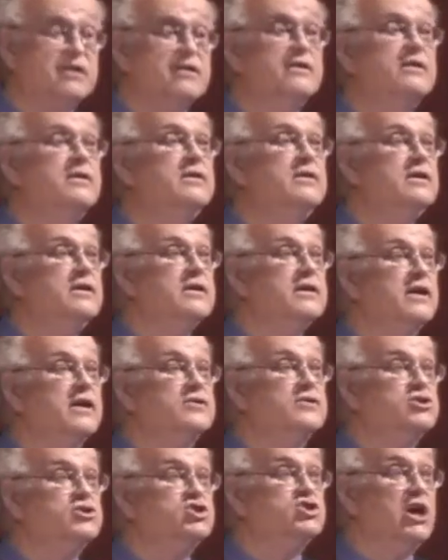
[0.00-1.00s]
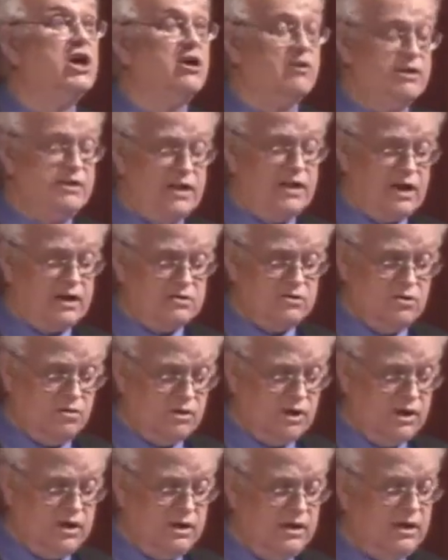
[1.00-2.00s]
to, get to share in that
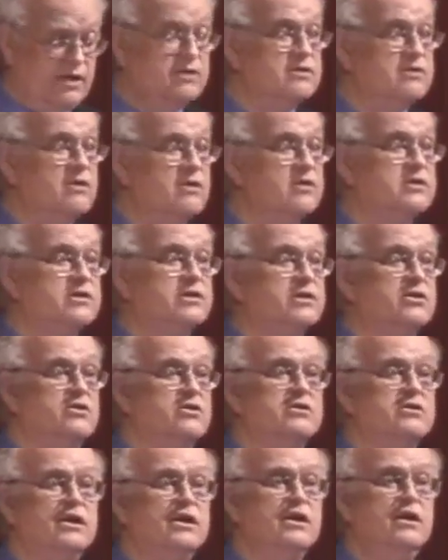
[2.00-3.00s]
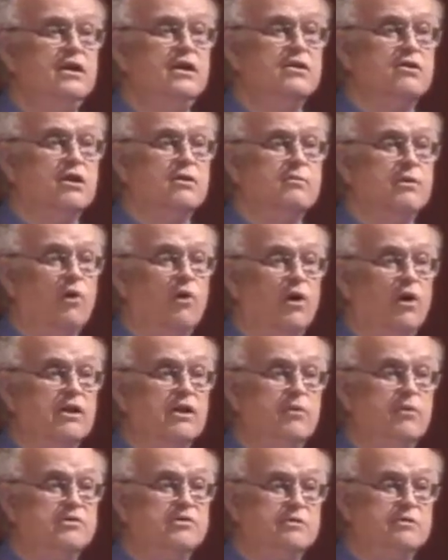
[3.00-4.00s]
glory. It is certainly going to be one of the
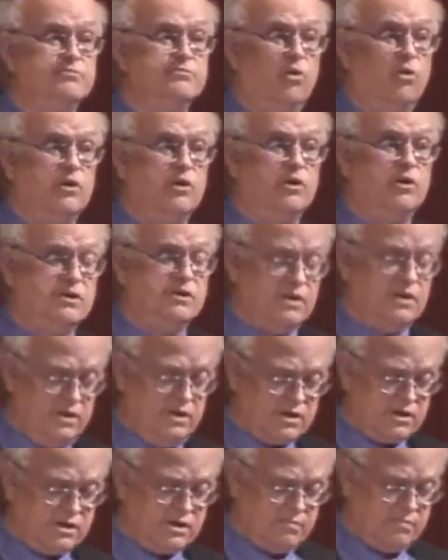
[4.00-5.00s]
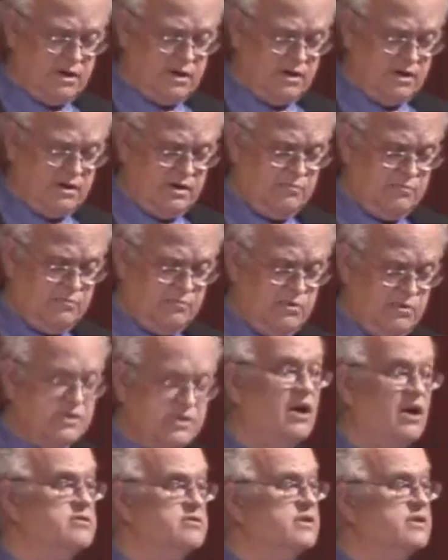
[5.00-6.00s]
most important uh,
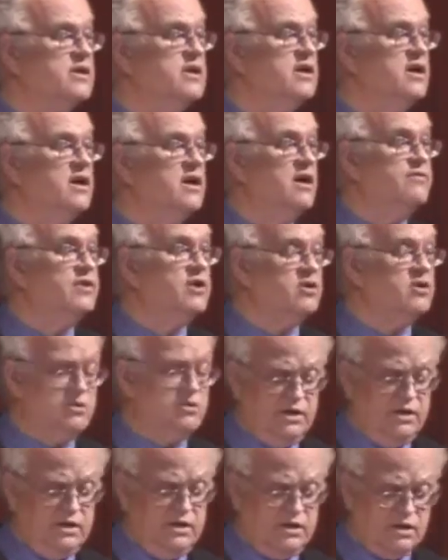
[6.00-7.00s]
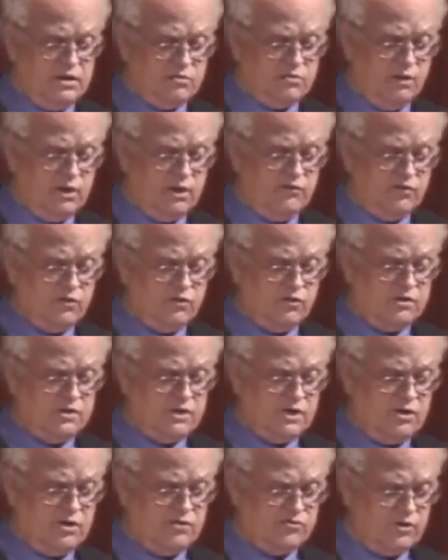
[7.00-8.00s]
results of the early 21st uh,
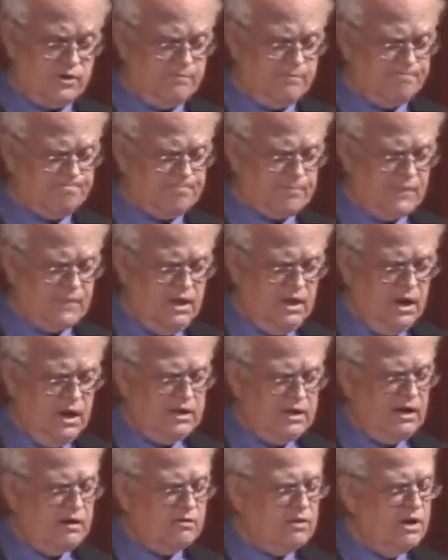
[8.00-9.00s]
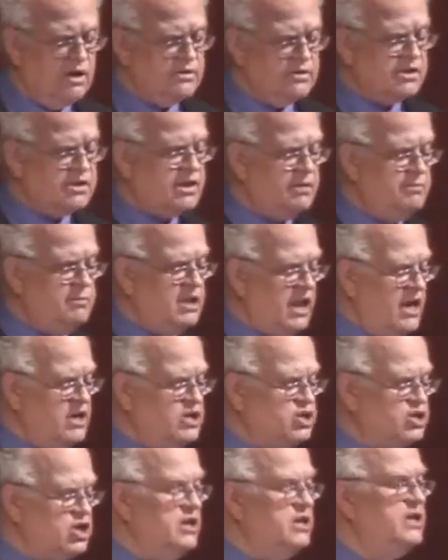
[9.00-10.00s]
century. Now, the
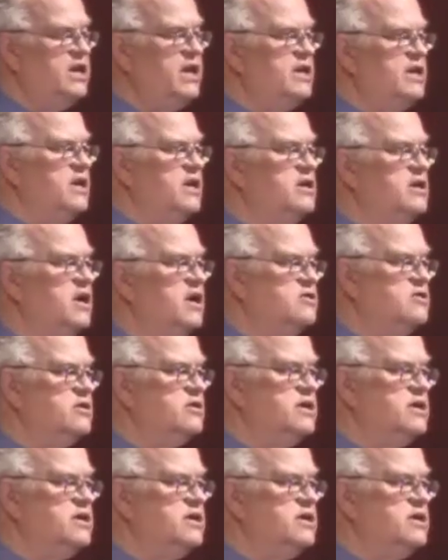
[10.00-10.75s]
simulation needed to